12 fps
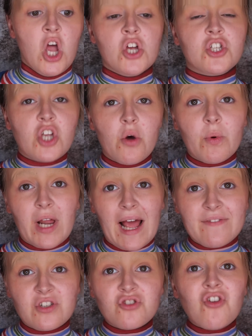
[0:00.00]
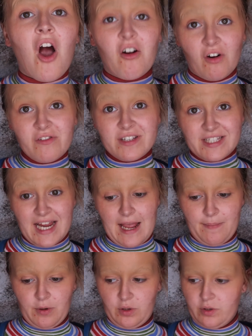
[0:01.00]
So we're gonna have to draw on
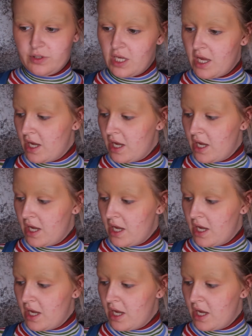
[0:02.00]
staples.